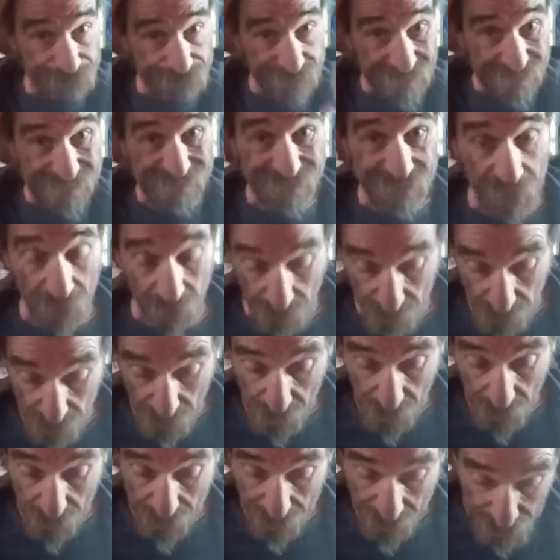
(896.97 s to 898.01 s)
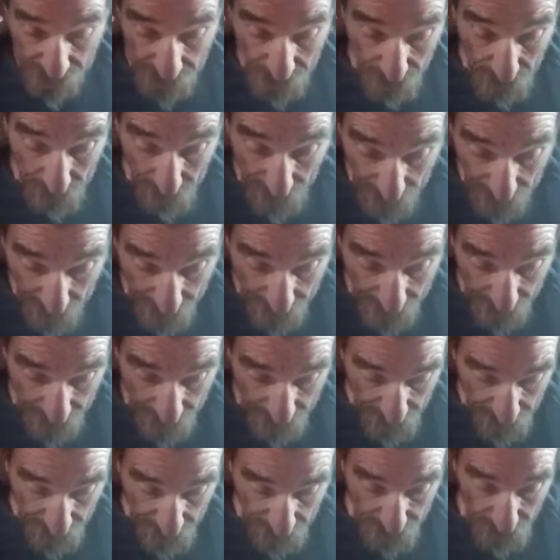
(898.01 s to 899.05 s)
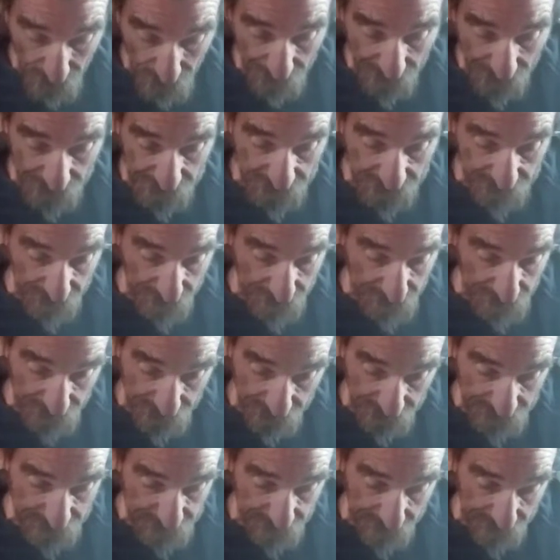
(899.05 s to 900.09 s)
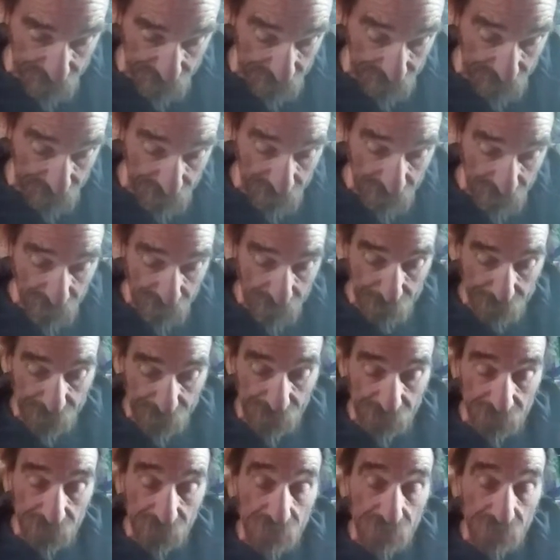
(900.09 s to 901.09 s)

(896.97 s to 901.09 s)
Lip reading: It's there. I know. I know that's there. But